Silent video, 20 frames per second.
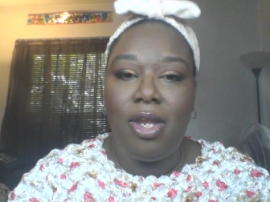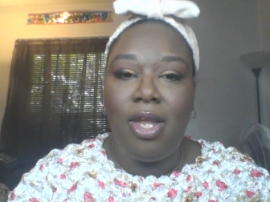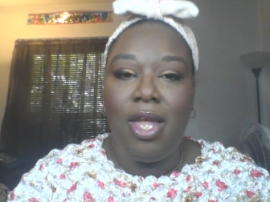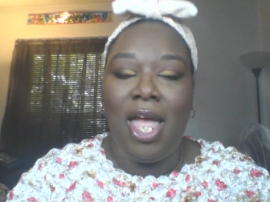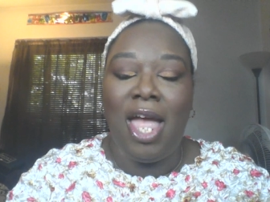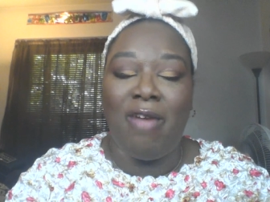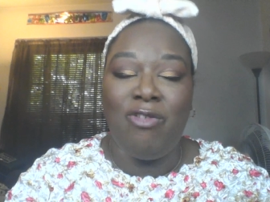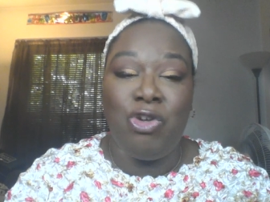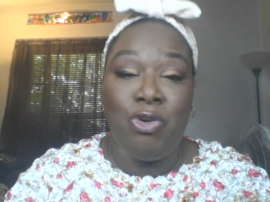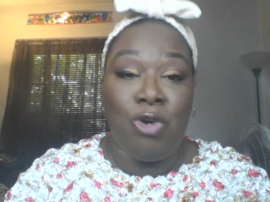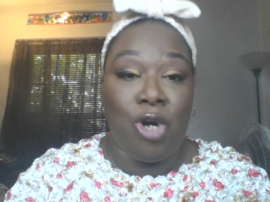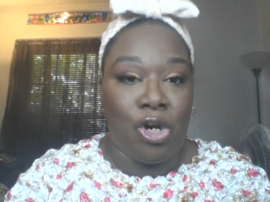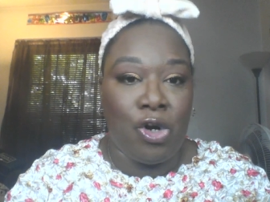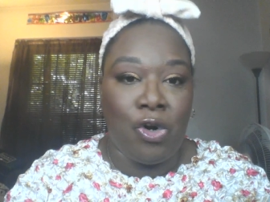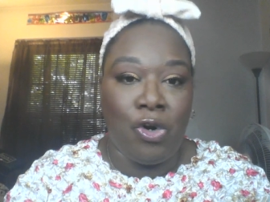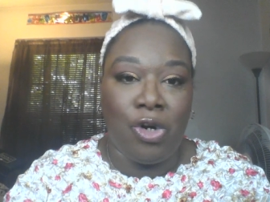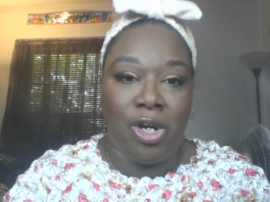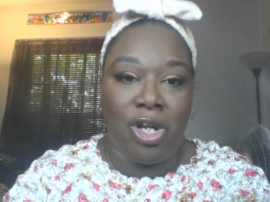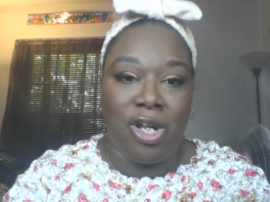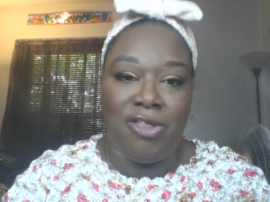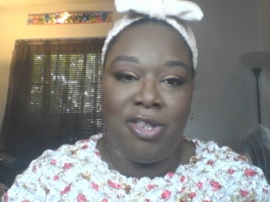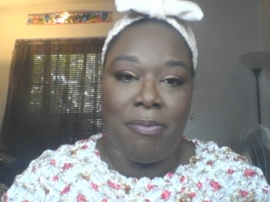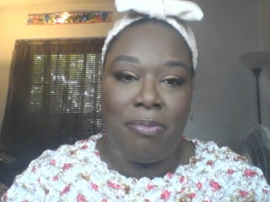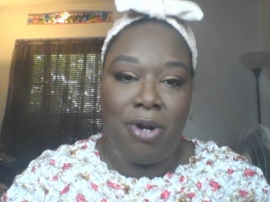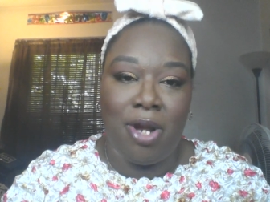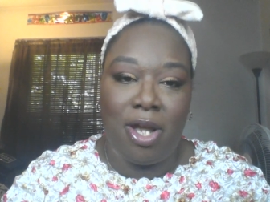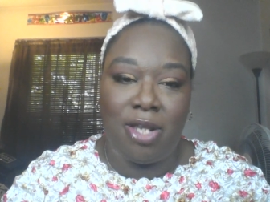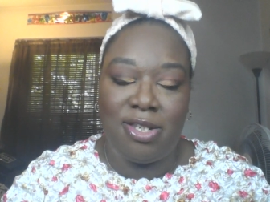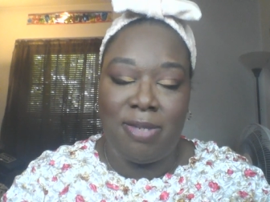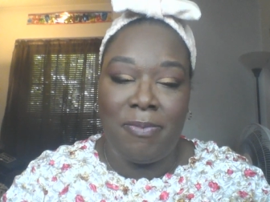Have you heard
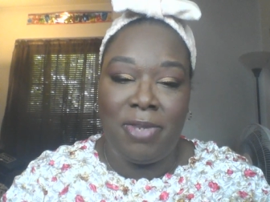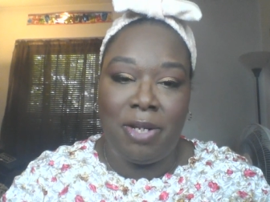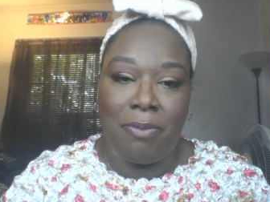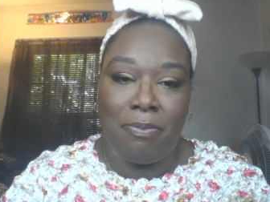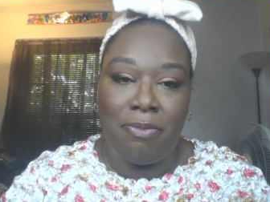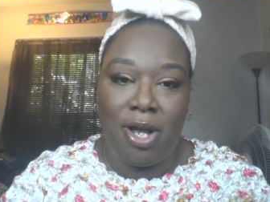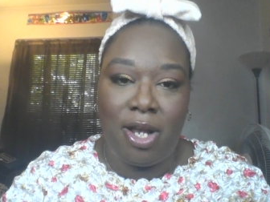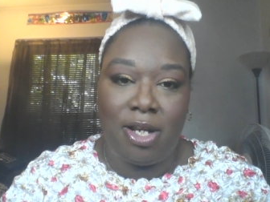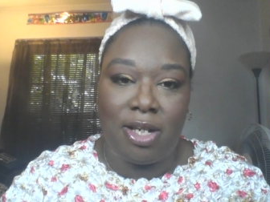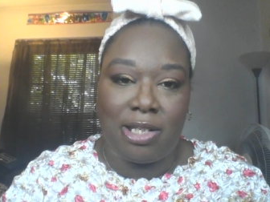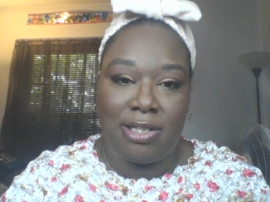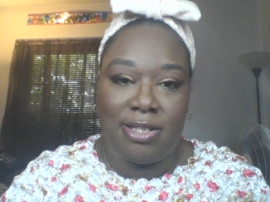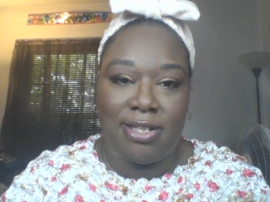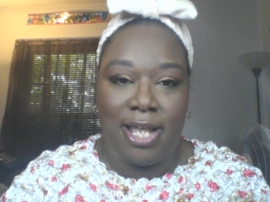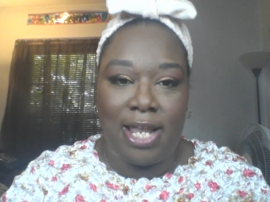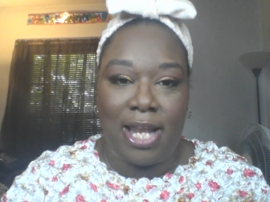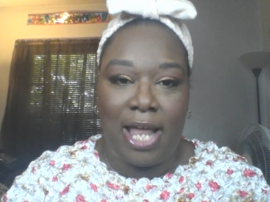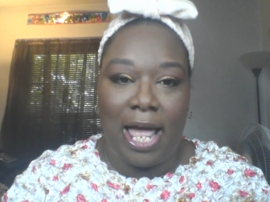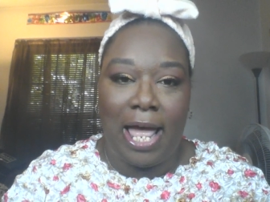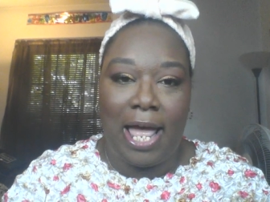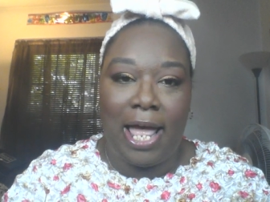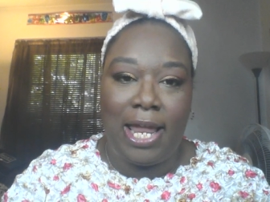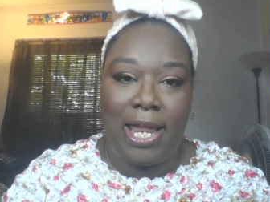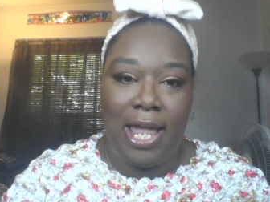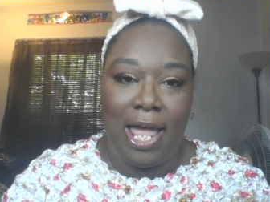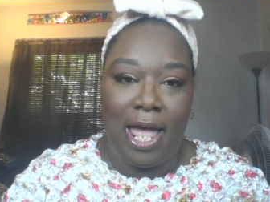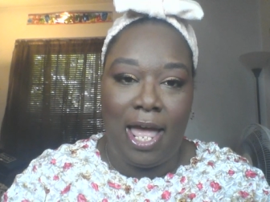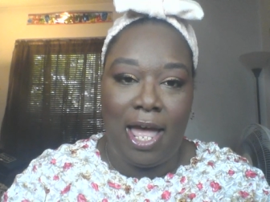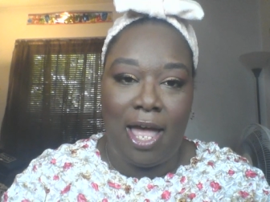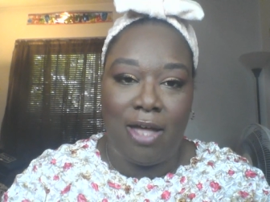of some of the products that I
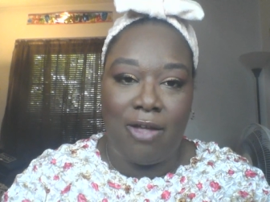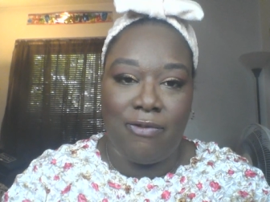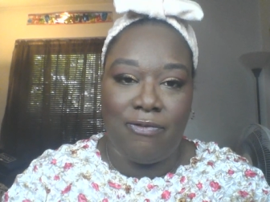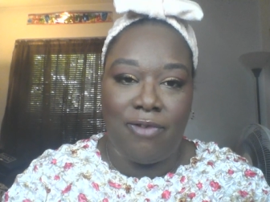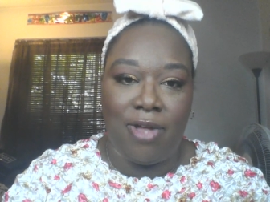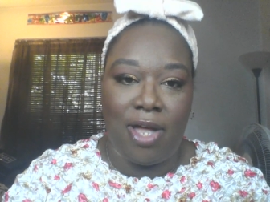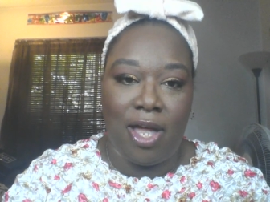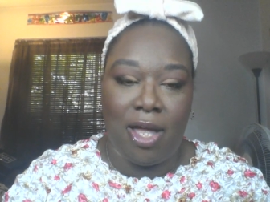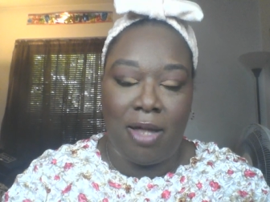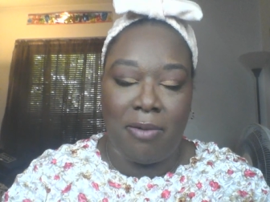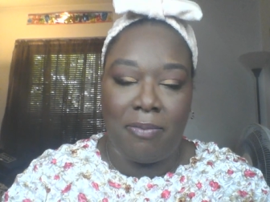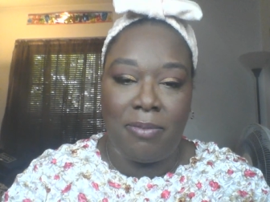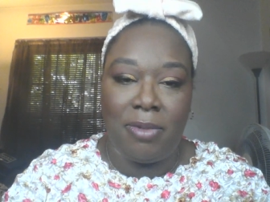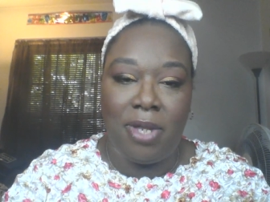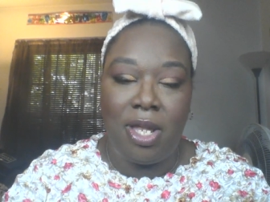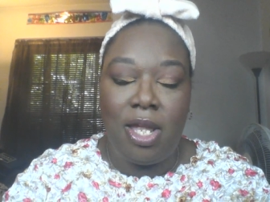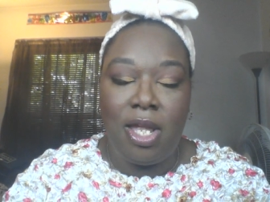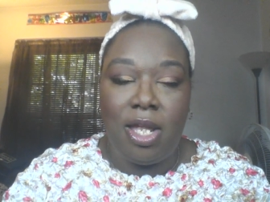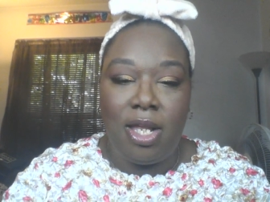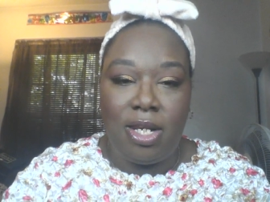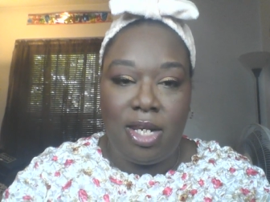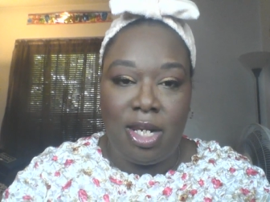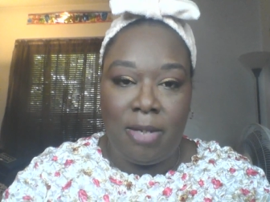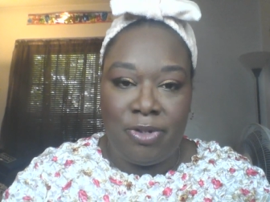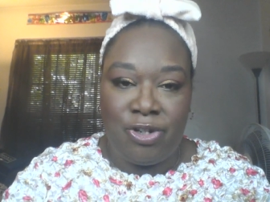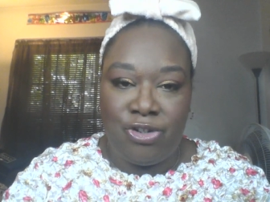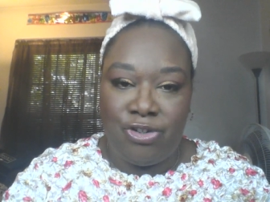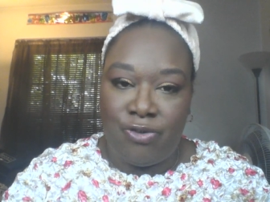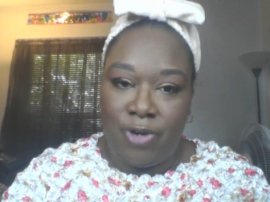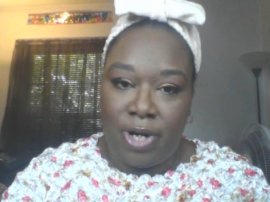have
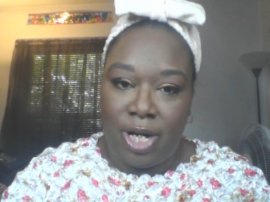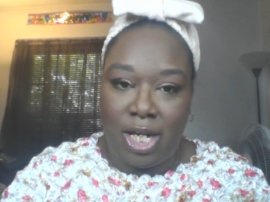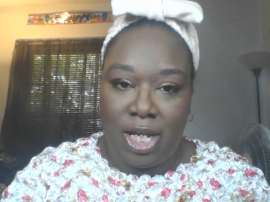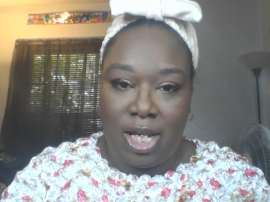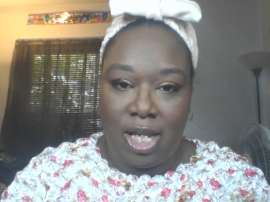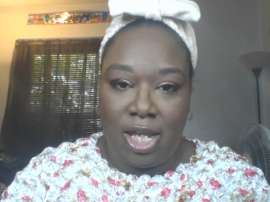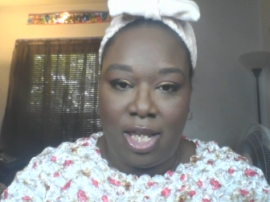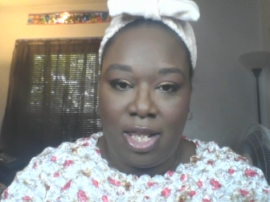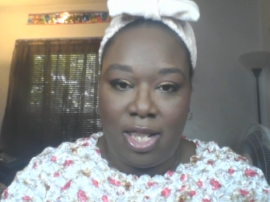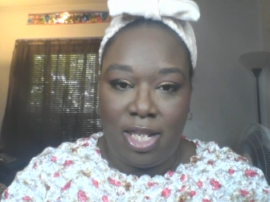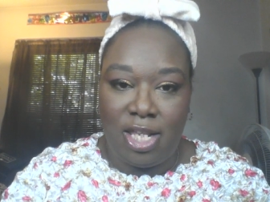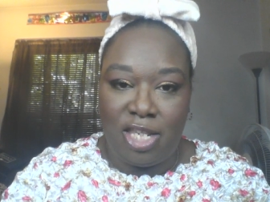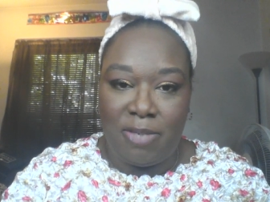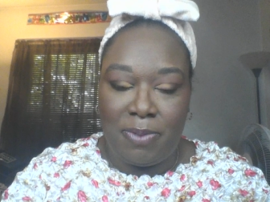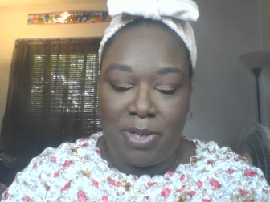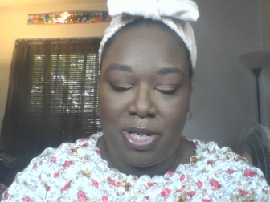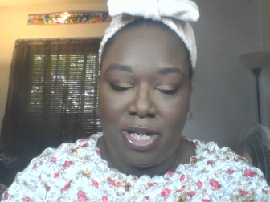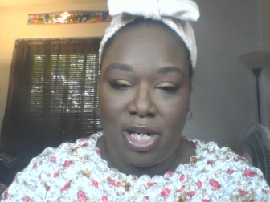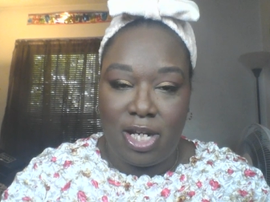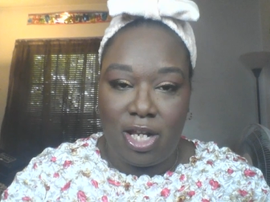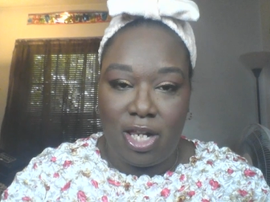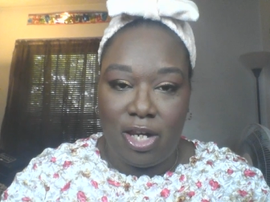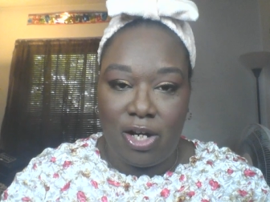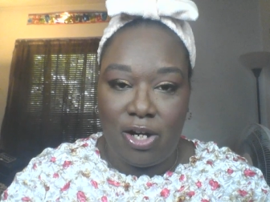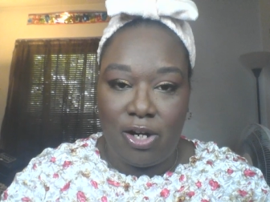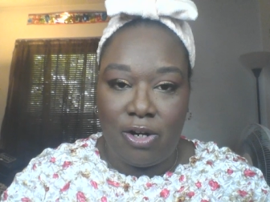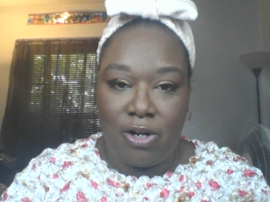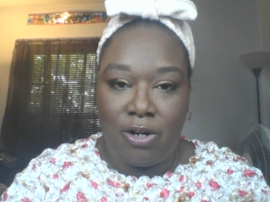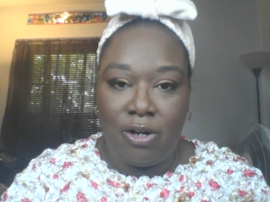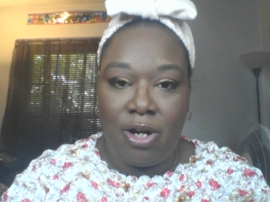demonstrated in this
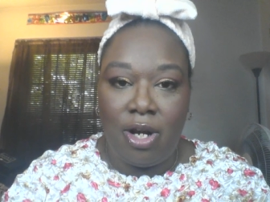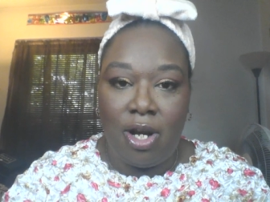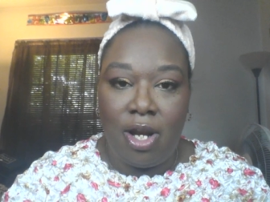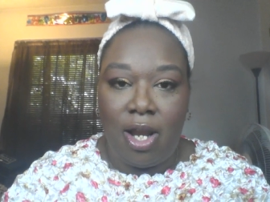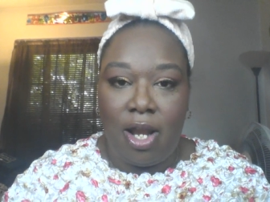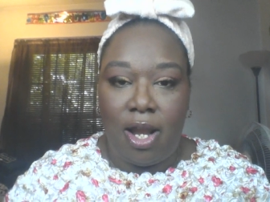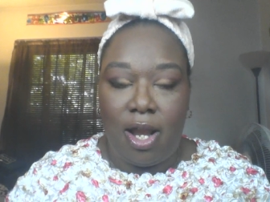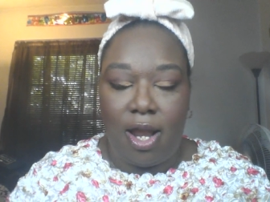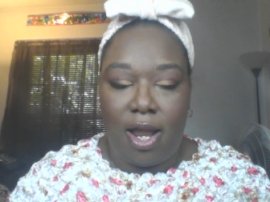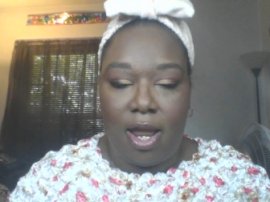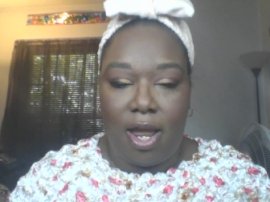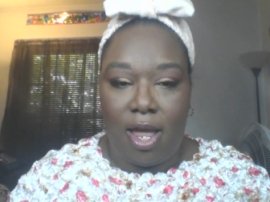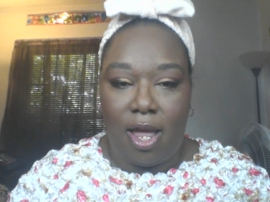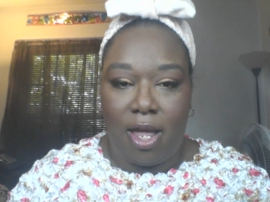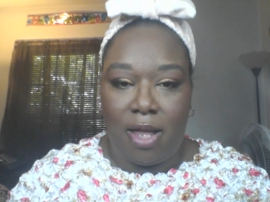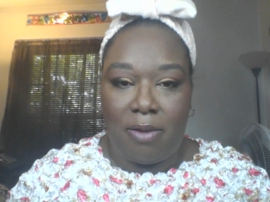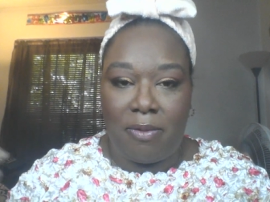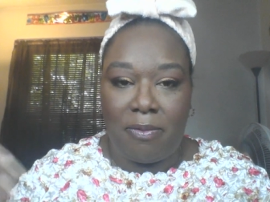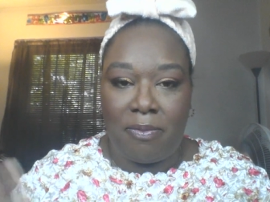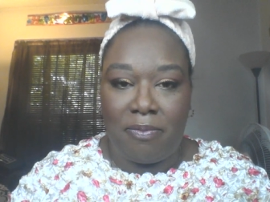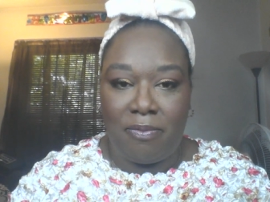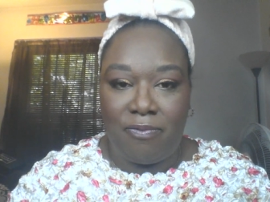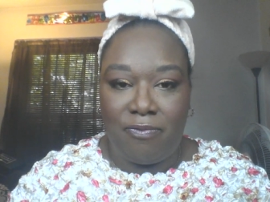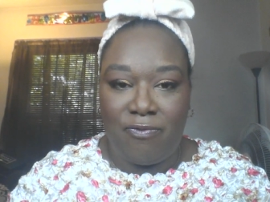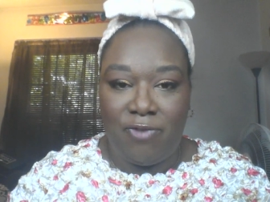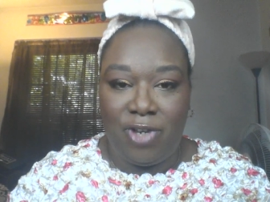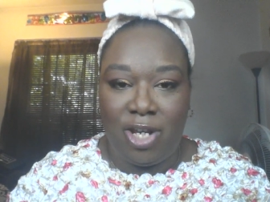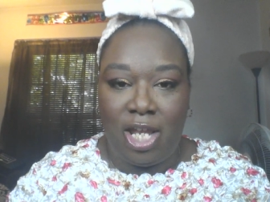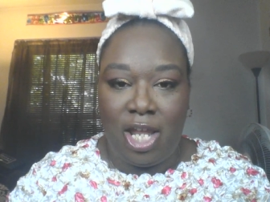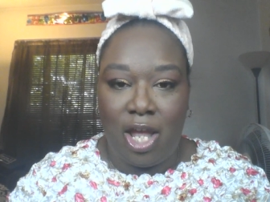particular
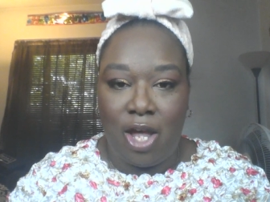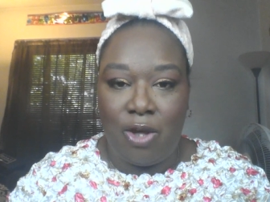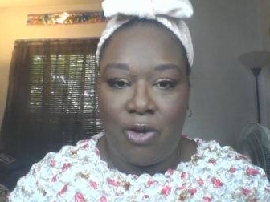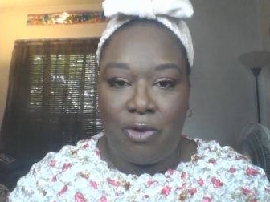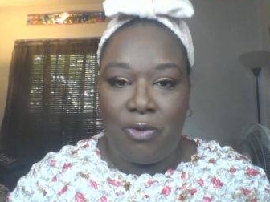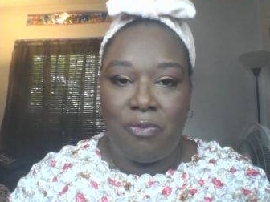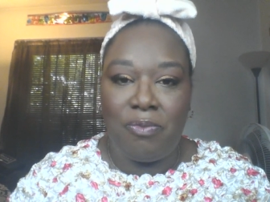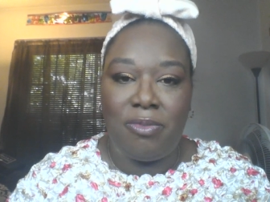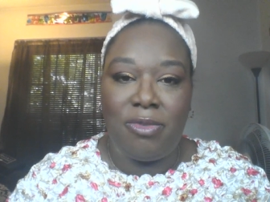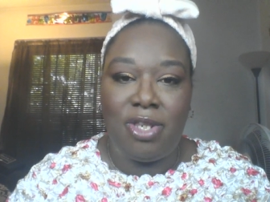video?